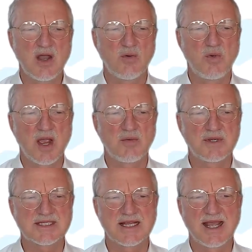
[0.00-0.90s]
where
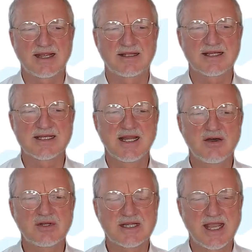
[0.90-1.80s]
we select this
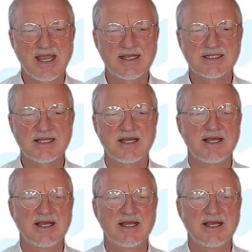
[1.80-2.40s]
load case,